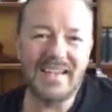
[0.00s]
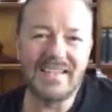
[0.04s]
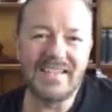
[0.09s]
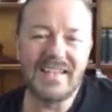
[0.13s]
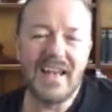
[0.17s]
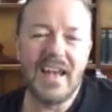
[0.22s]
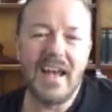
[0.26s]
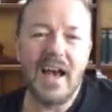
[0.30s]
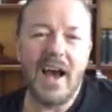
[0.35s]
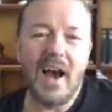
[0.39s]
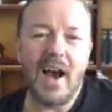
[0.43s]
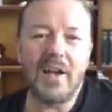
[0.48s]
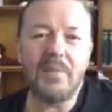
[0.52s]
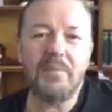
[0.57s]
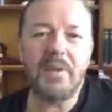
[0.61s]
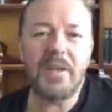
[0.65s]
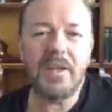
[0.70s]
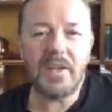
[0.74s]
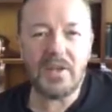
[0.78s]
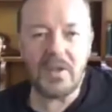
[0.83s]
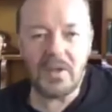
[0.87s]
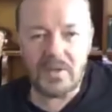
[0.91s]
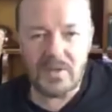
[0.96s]
and the
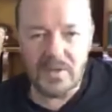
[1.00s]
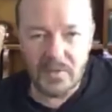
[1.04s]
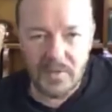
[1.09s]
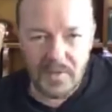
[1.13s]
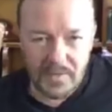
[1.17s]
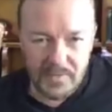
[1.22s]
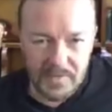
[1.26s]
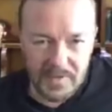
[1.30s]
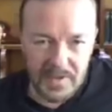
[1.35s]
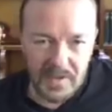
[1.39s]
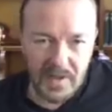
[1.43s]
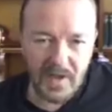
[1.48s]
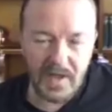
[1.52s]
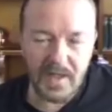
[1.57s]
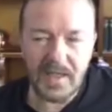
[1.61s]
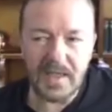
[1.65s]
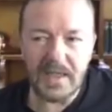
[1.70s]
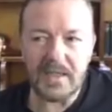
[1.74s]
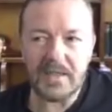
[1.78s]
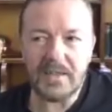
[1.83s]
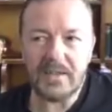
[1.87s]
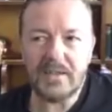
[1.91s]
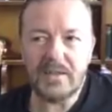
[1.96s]
length of legs.
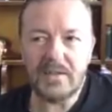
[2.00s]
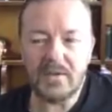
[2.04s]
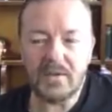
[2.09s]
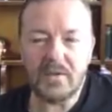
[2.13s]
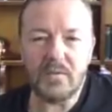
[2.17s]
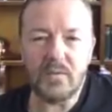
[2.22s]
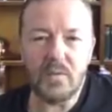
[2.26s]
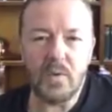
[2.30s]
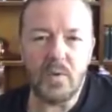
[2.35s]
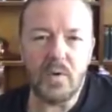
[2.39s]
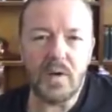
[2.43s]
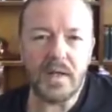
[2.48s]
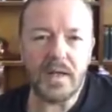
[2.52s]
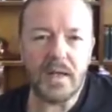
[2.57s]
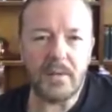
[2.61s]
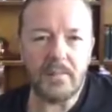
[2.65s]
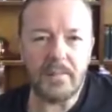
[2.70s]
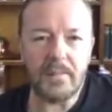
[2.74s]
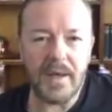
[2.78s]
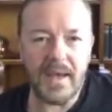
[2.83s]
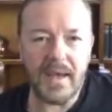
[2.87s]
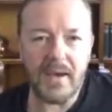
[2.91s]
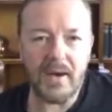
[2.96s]
I'd be used to what it was
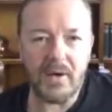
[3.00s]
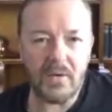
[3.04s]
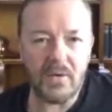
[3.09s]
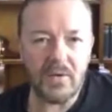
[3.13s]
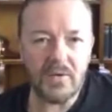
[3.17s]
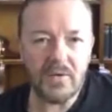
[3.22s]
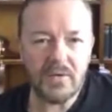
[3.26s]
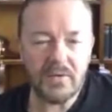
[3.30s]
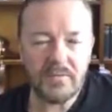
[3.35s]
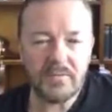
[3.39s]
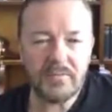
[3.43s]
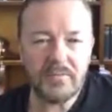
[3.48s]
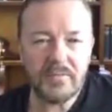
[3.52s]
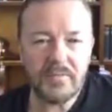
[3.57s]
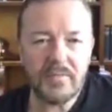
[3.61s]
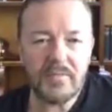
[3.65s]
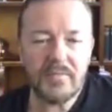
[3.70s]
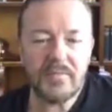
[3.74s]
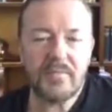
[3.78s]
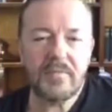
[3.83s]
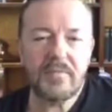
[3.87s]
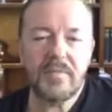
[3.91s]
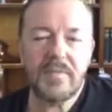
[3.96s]
like sort of
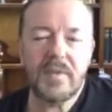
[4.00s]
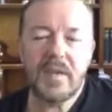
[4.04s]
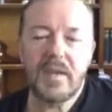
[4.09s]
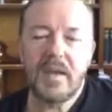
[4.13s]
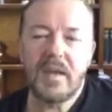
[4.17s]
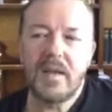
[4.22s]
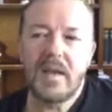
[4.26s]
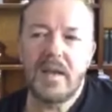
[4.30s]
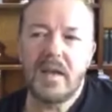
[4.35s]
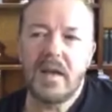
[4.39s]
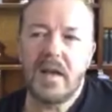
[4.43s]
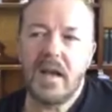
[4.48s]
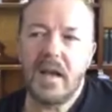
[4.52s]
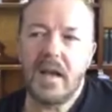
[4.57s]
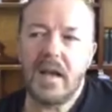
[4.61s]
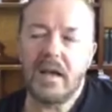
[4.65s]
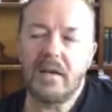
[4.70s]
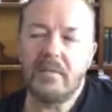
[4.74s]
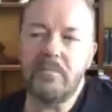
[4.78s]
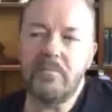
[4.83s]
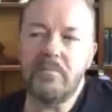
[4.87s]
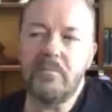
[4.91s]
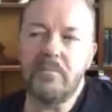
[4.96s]
walking uphill.
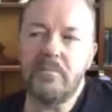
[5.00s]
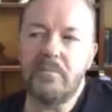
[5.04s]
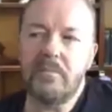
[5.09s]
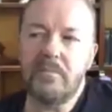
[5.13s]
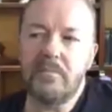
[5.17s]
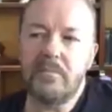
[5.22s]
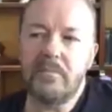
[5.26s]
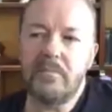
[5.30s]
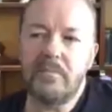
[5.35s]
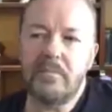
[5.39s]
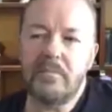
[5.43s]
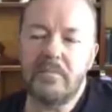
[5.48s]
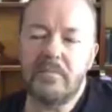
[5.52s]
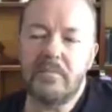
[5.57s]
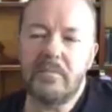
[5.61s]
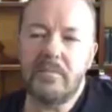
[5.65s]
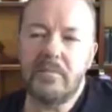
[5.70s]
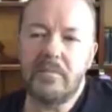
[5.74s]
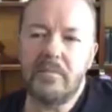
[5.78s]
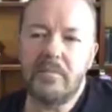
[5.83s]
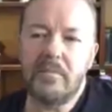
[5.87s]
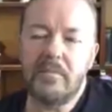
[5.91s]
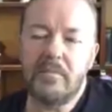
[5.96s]

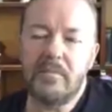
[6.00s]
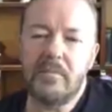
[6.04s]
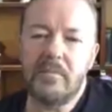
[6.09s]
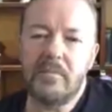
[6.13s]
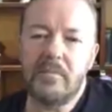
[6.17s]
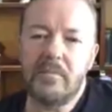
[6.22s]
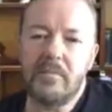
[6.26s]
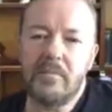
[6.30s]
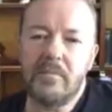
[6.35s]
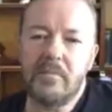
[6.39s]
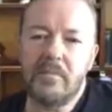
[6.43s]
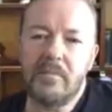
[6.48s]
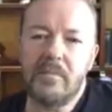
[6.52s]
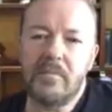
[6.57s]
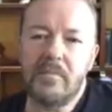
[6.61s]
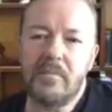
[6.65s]
Um,